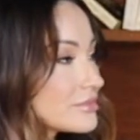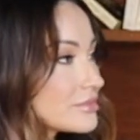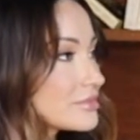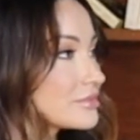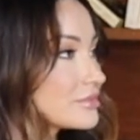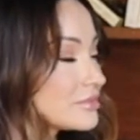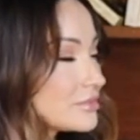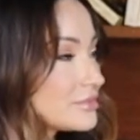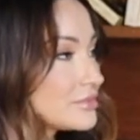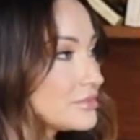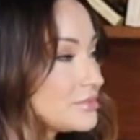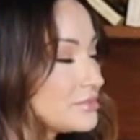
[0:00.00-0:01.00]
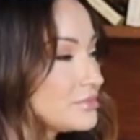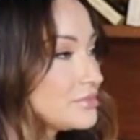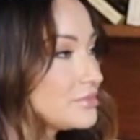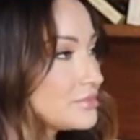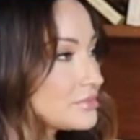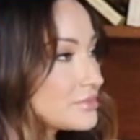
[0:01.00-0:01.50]

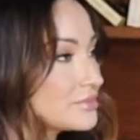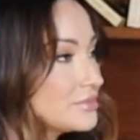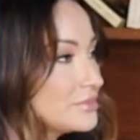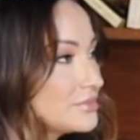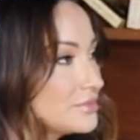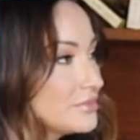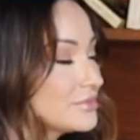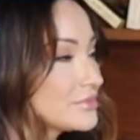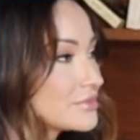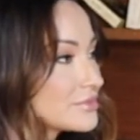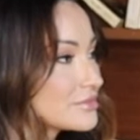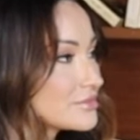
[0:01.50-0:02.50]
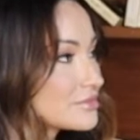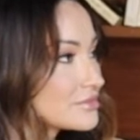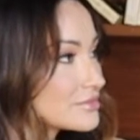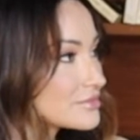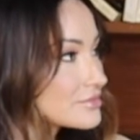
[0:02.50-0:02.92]
This person isn't speaking.